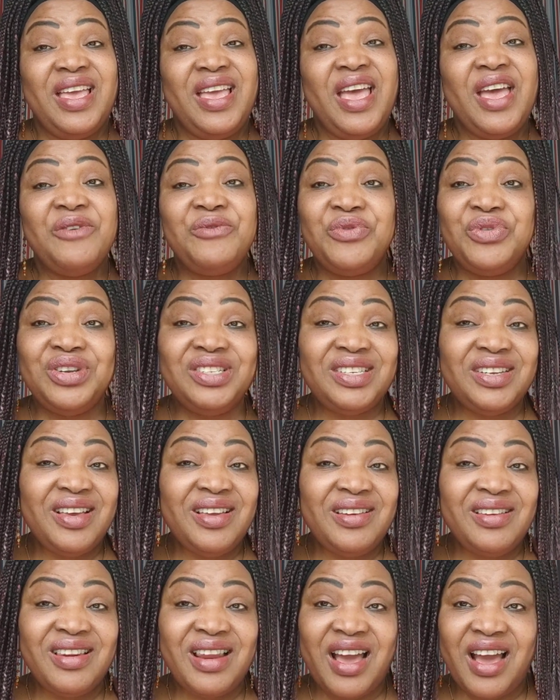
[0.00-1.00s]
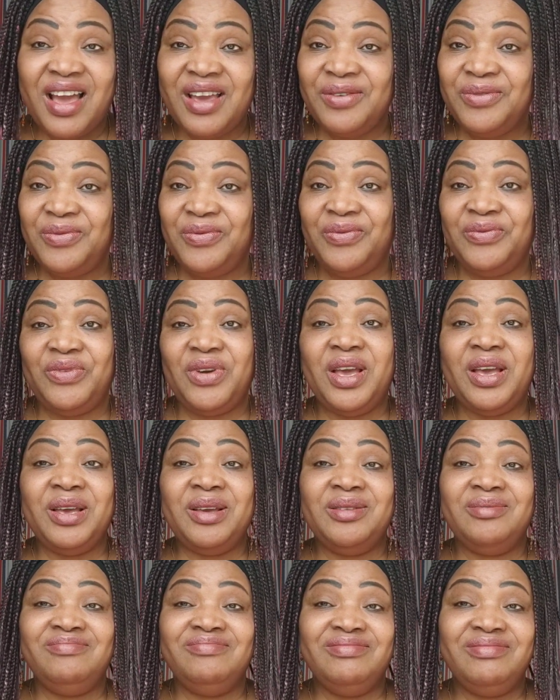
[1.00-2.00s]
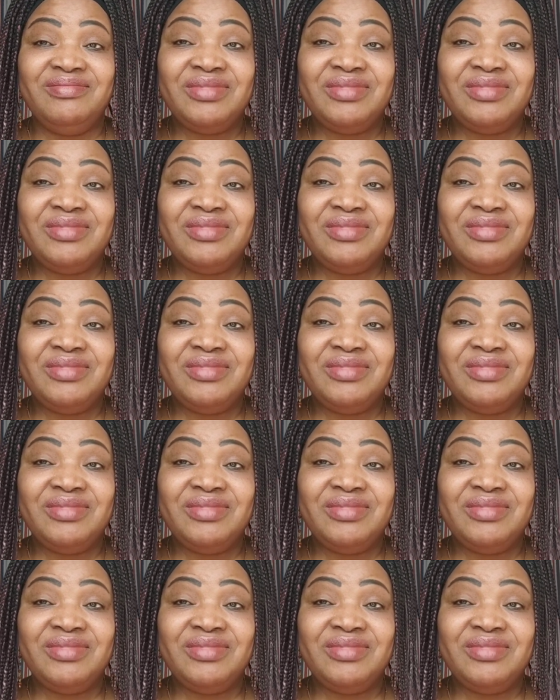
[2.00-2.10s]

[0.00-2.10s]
everyday life uh,